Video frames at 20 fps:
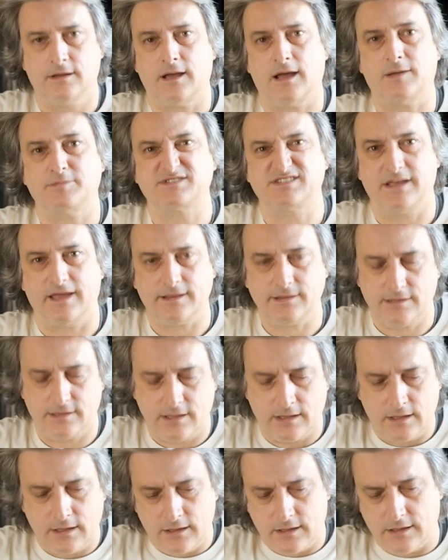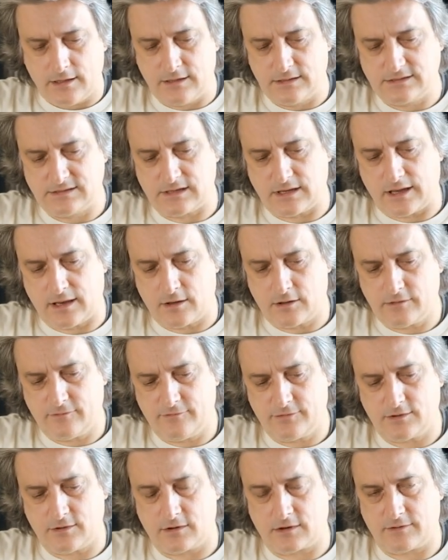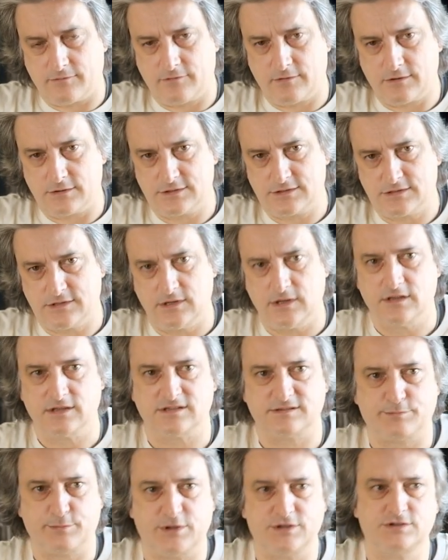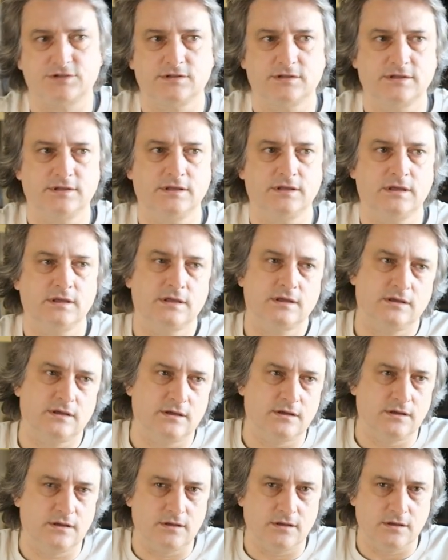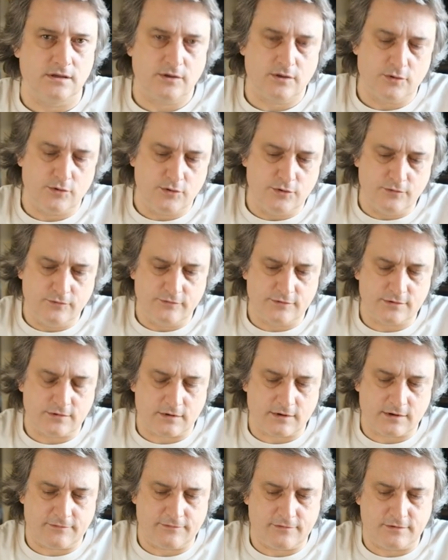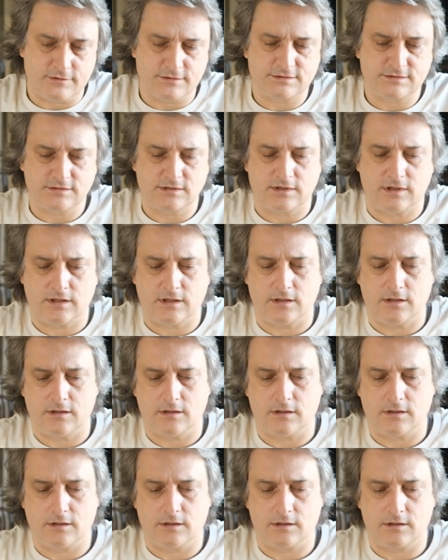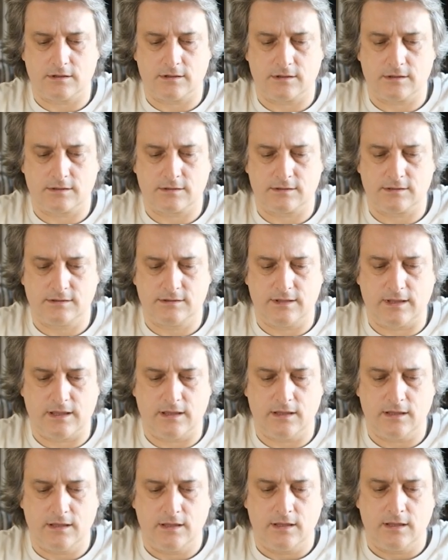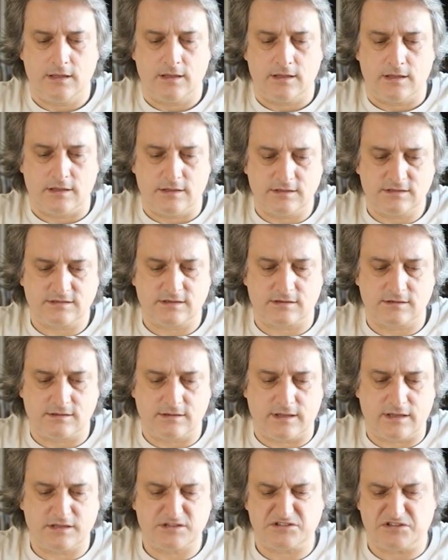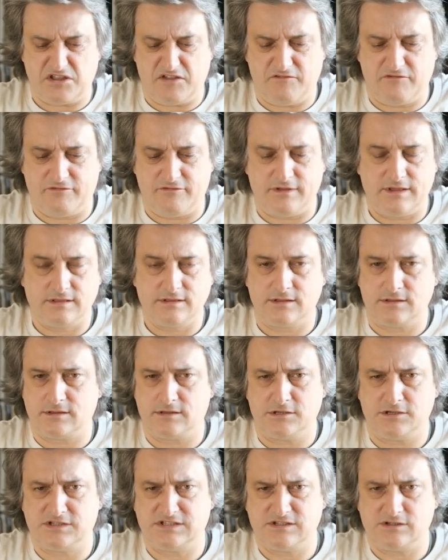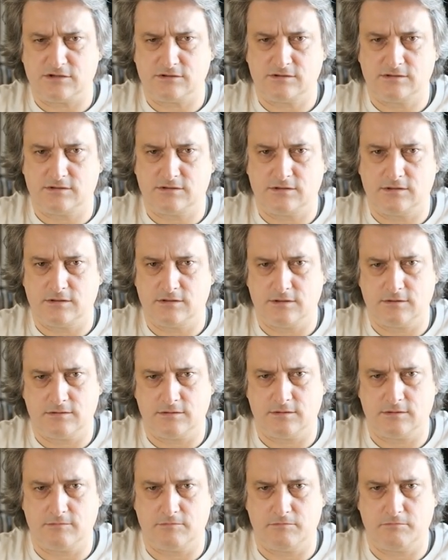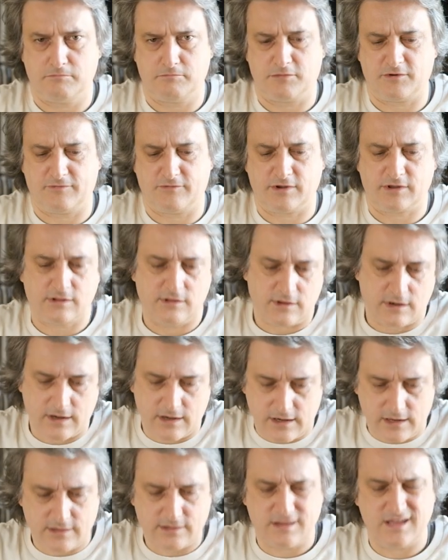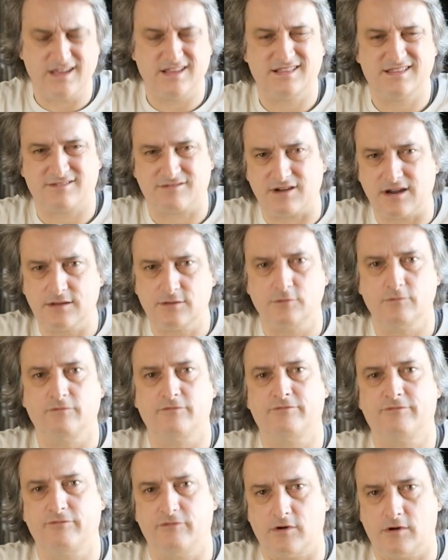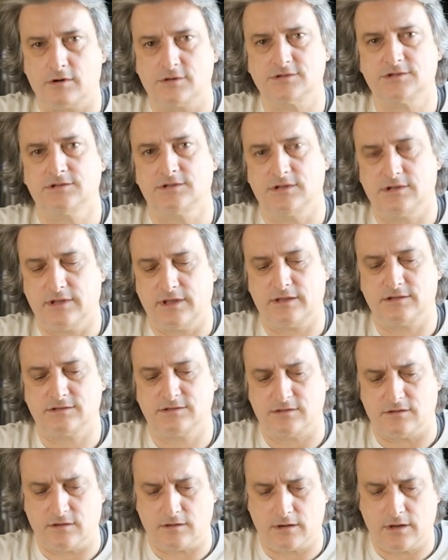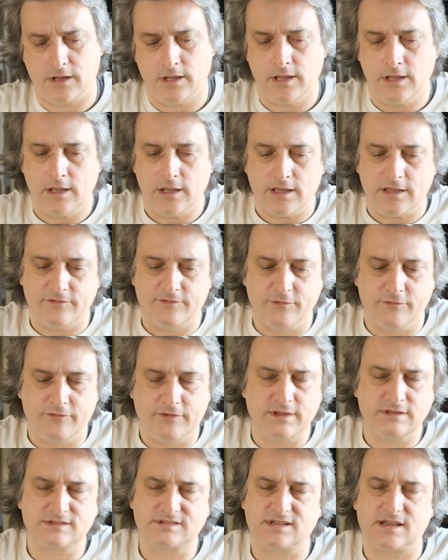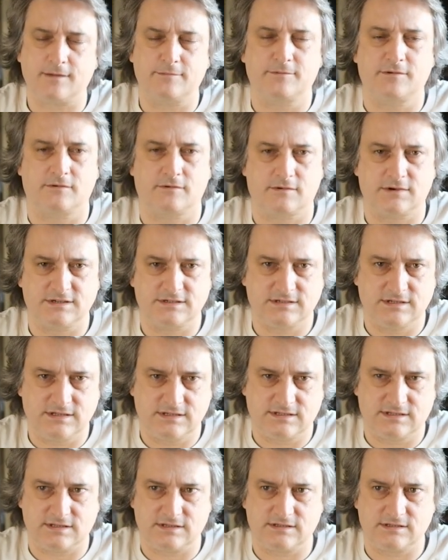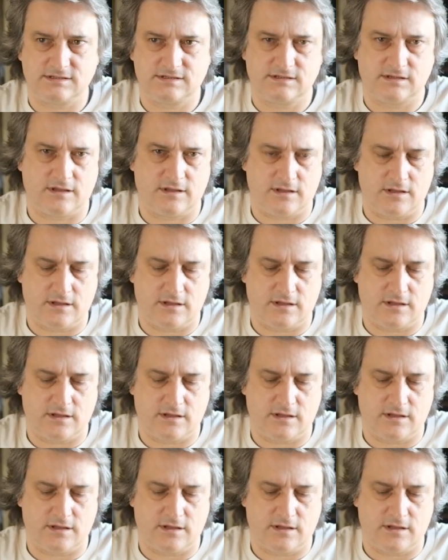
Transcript: upset, is a lot of photographers, especially new photographers, that they insert the lens, they feel that it's not perfectly right, and they try to force the lens on. If you feel some resistance,